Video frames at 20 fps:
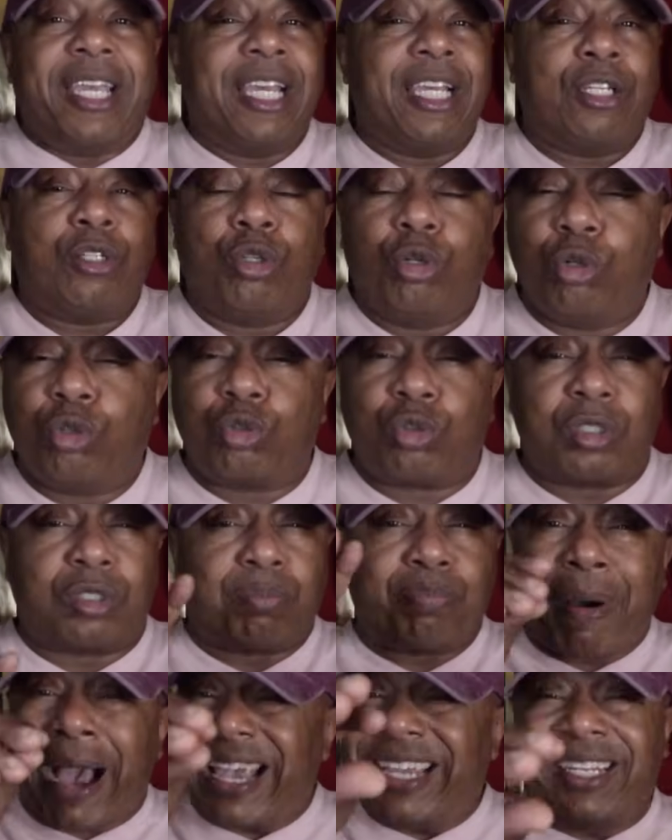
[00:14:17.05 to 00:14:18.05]
And dudes was
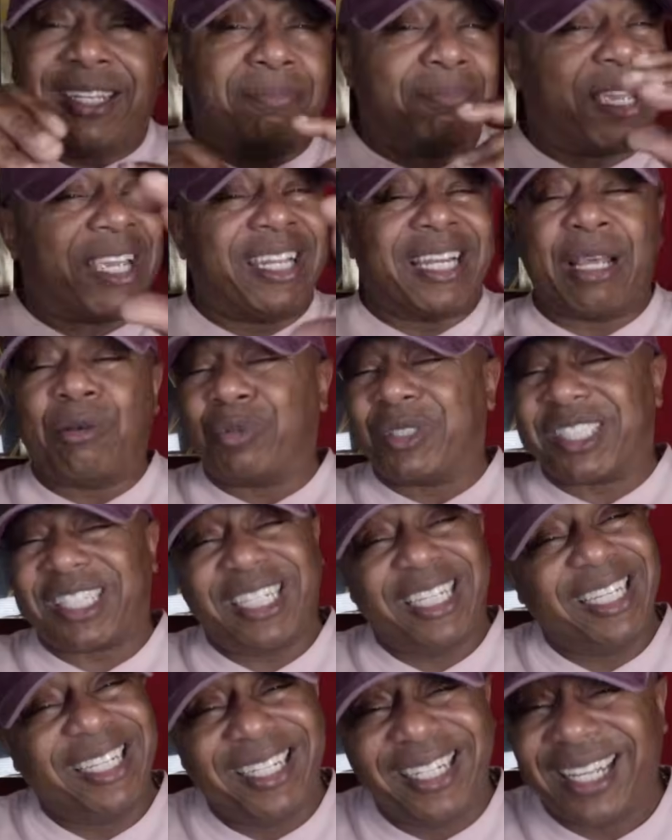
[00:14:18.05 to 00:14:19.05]
biting, man. They was
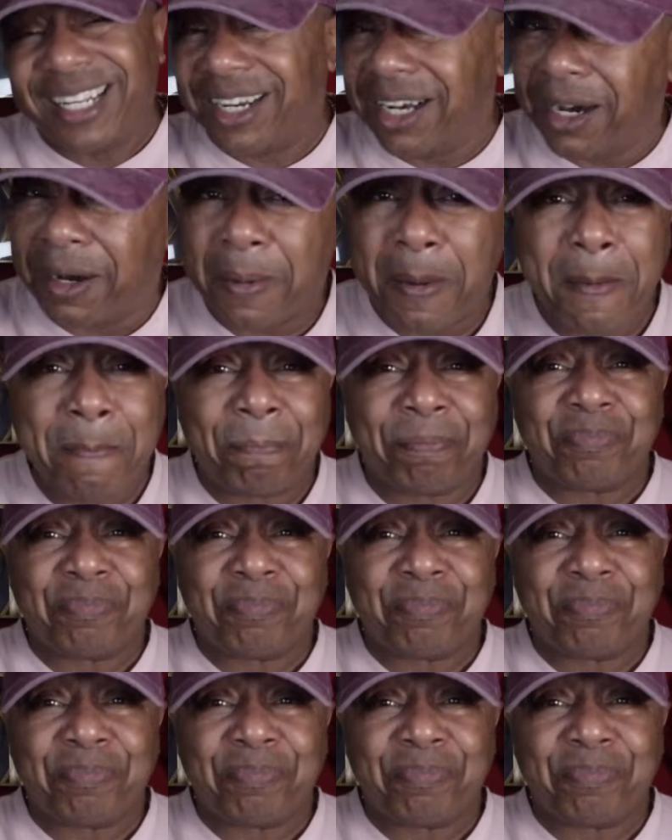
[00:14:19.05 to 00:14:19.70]
eating it up.